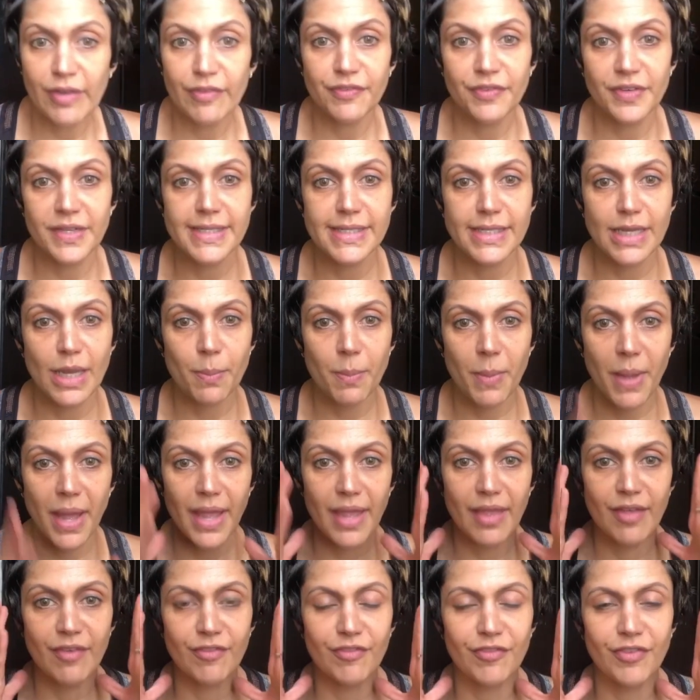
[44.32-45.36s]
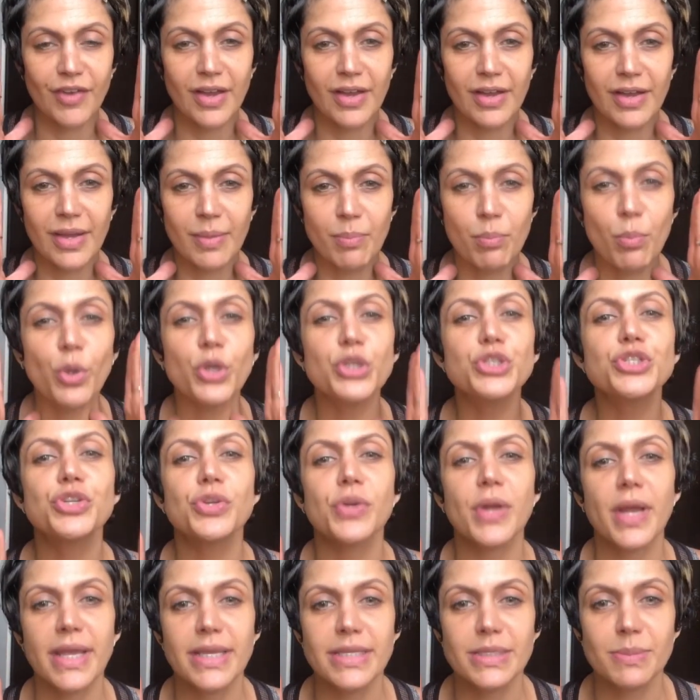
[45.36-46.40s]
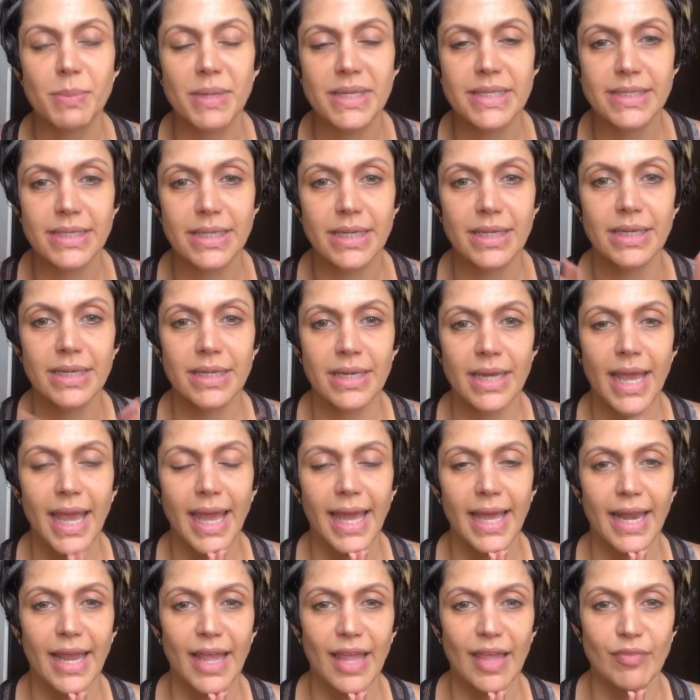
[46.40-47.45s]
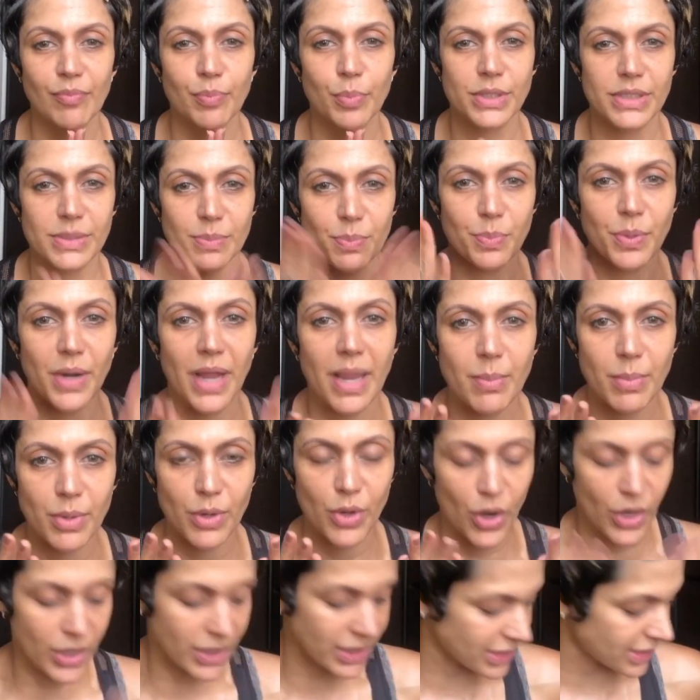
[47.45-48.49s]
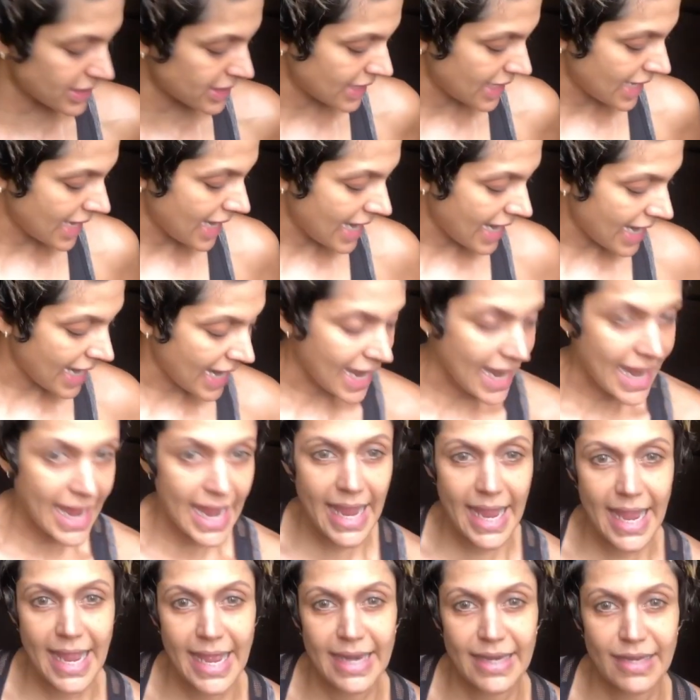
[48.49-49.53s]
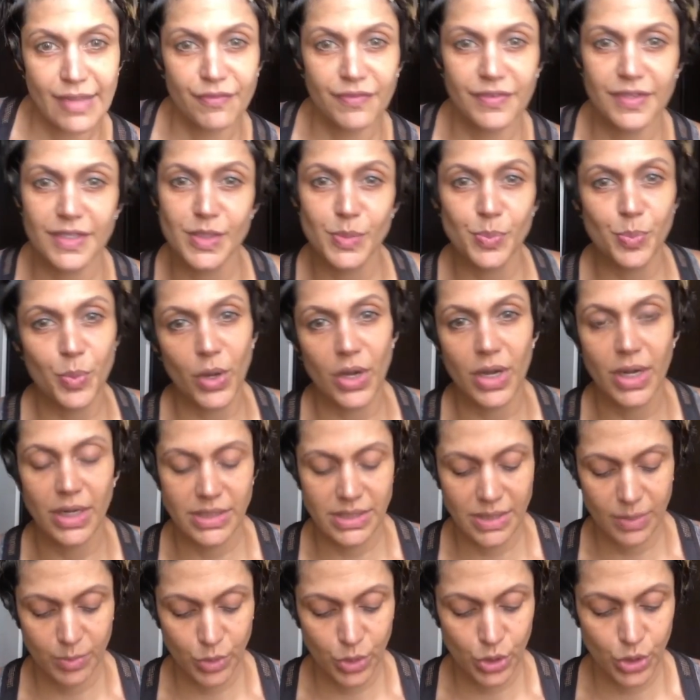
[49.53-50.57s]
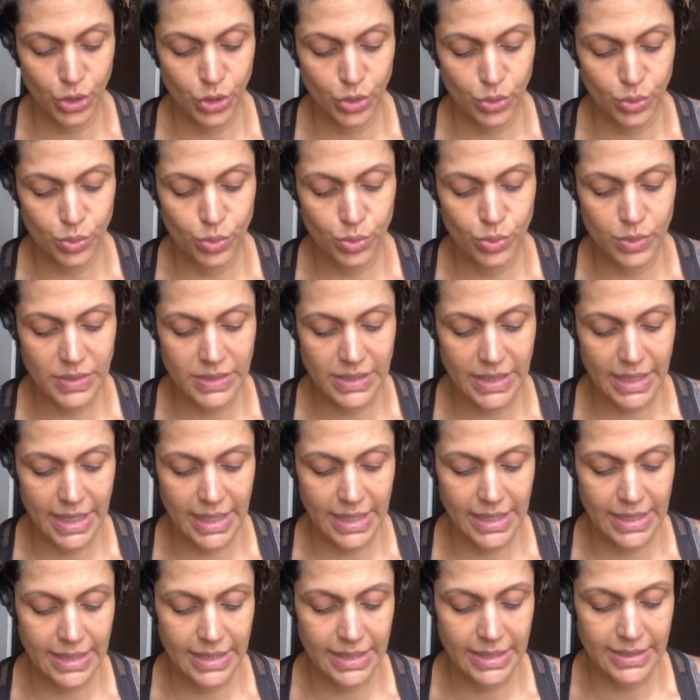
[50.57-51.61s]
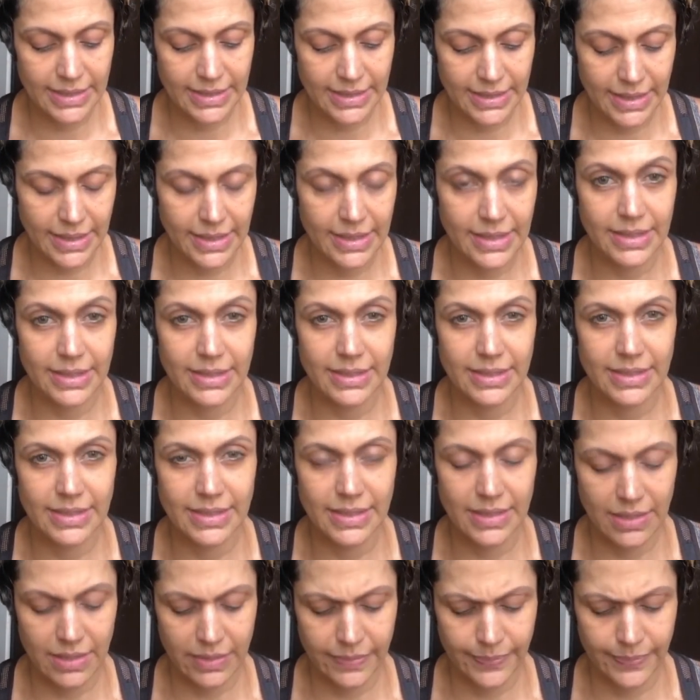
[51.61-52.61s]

first up, I've moisturized my skin and I've put primer on it. And the first product I'm going to use is this